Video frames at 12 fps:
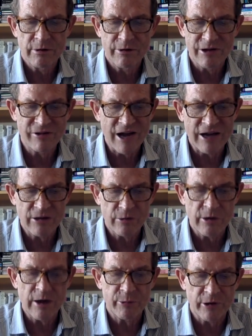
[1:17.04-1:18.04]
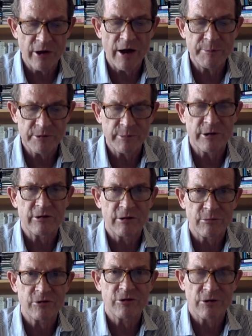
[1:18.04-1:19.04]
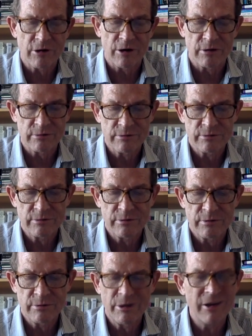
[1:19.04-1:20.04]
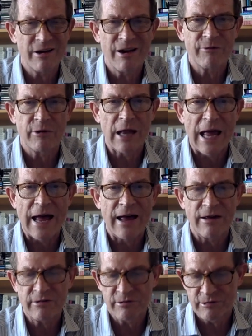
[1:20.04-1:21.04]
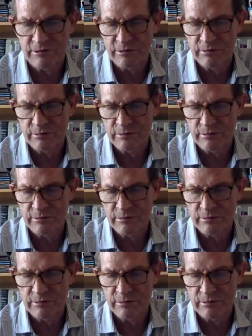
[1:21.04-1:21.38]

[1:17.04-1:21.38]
They jack you up with optimism, sure, but it never lasts.